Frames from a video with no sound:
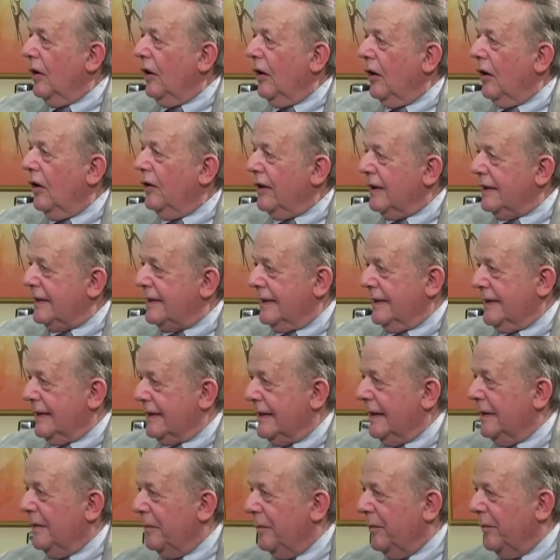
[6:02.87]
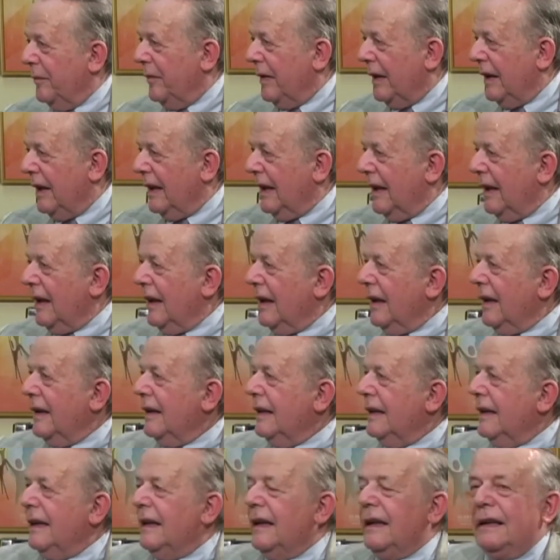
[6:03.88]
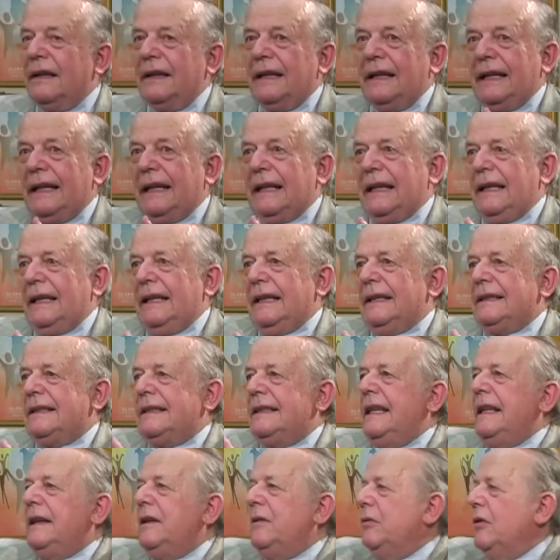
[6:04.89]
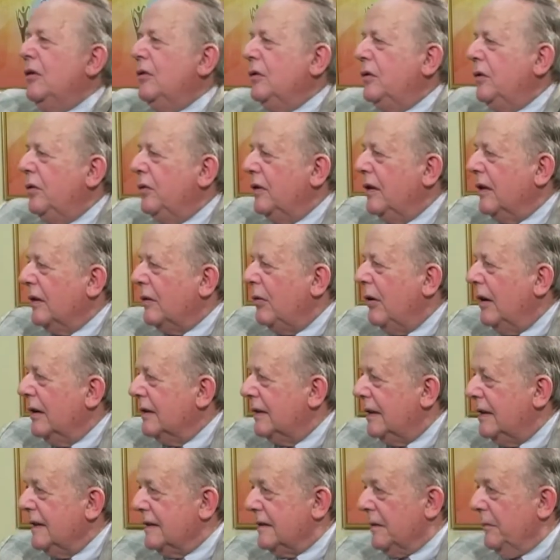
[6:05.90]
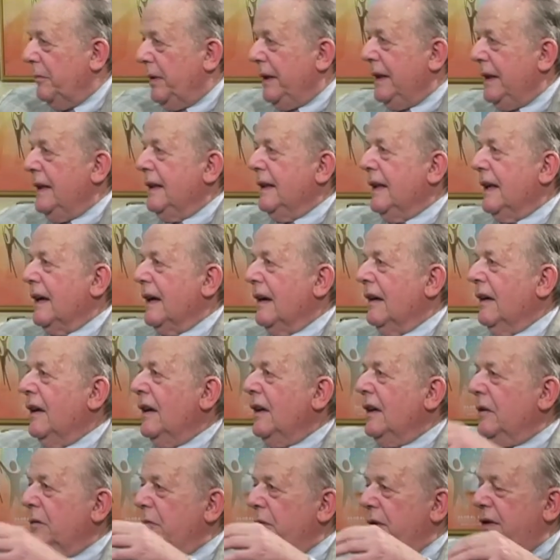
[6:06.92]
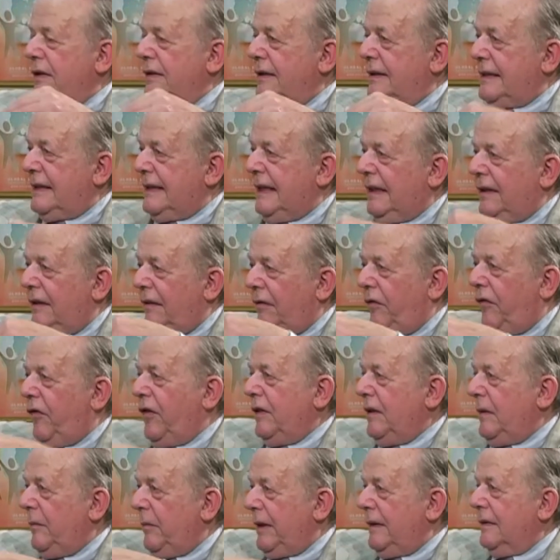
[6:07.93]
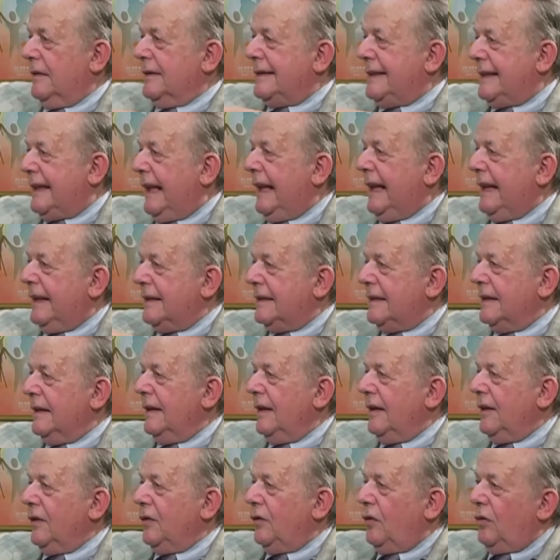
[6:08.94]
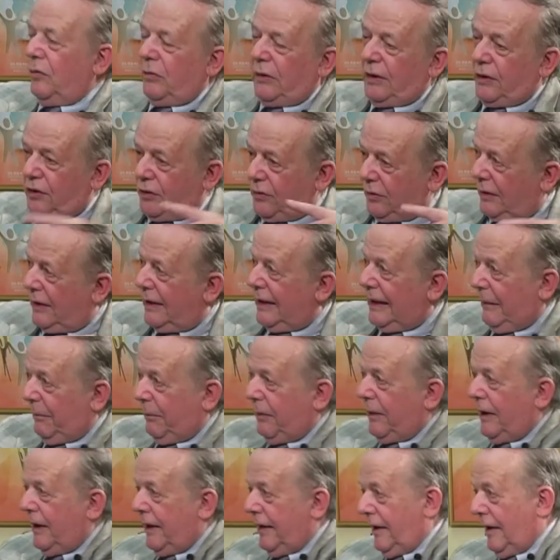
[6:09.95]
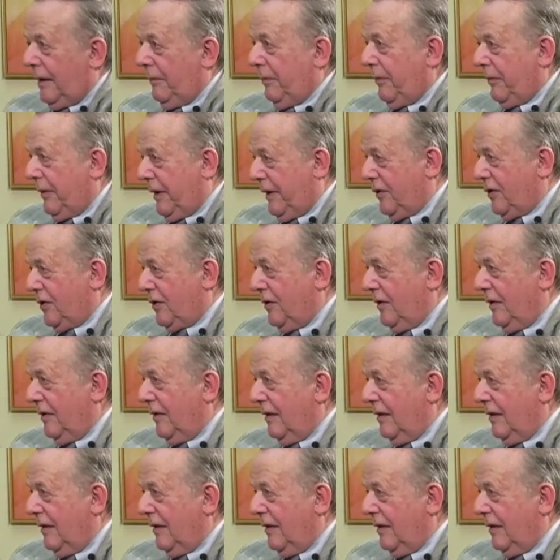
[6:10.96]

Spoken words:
on a system, is equal to the qualities of being there, which is a set of fundamental states to which you can apply an operation.